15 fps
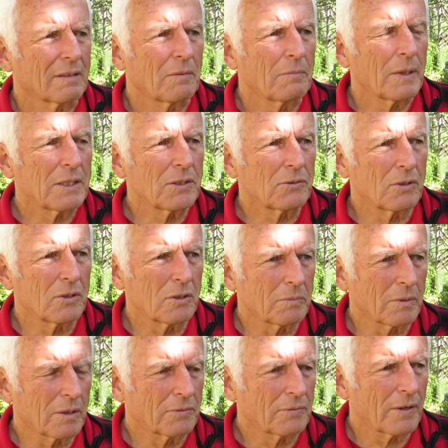main
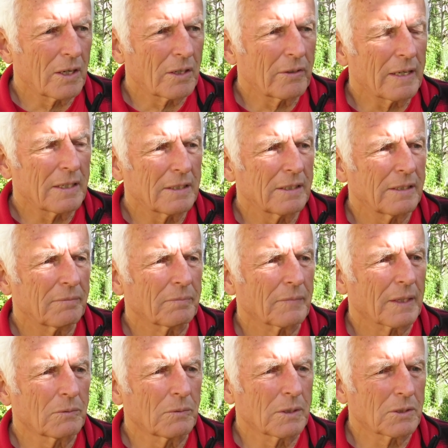room at the far end,
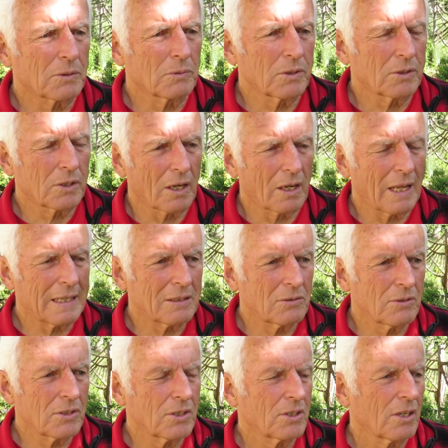which was a
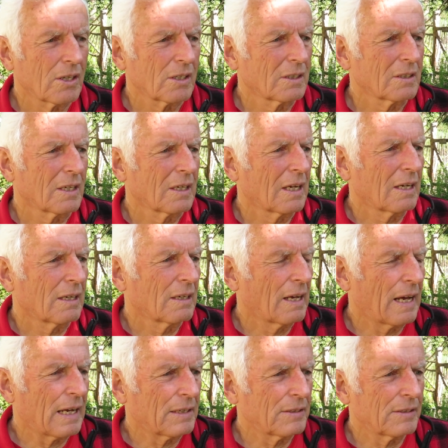lounge,
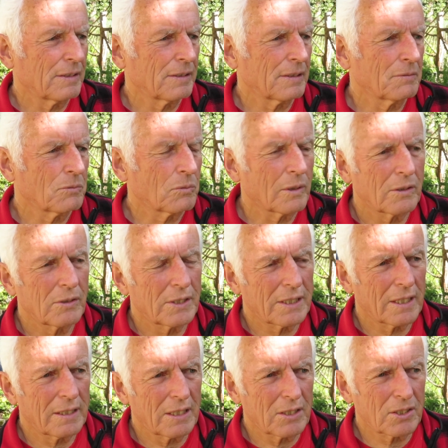and where a
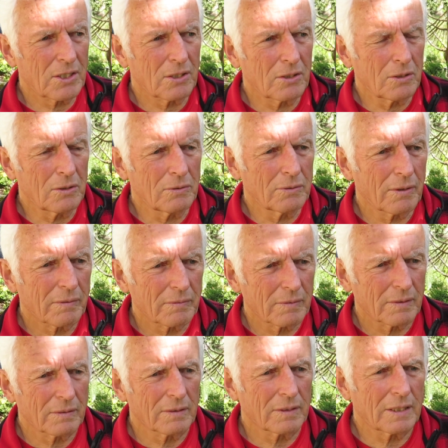tiny stove
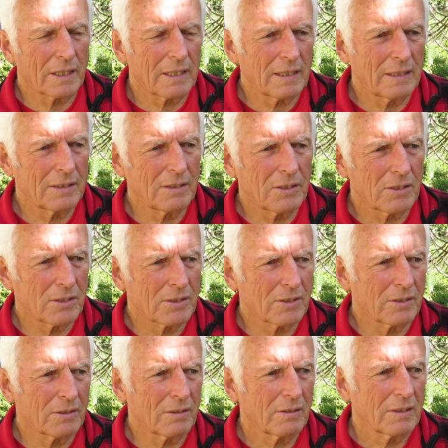that Eileen used
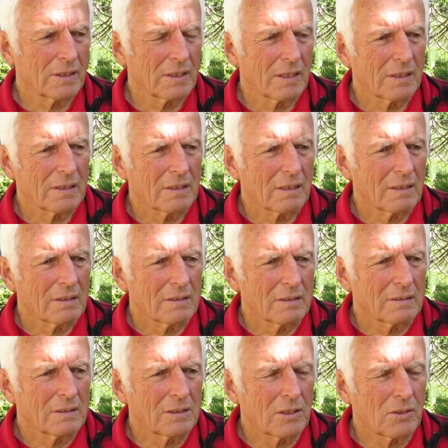to
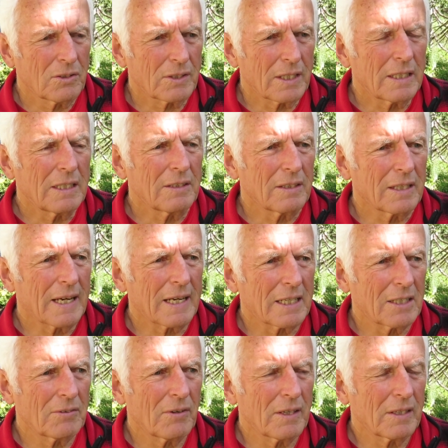use to heat the
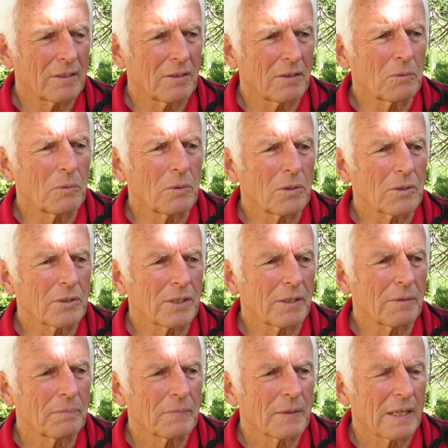caravan and the water.